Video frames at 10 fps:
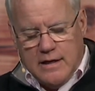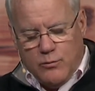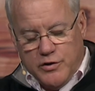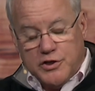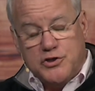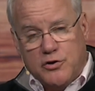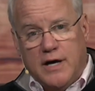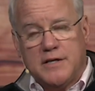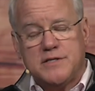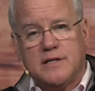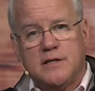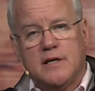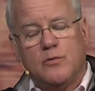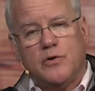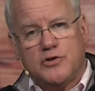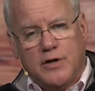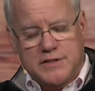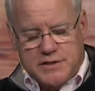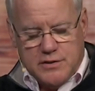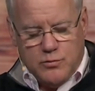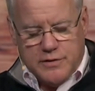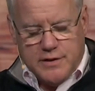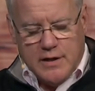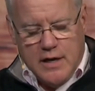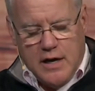We're to trust, and we're trusted with the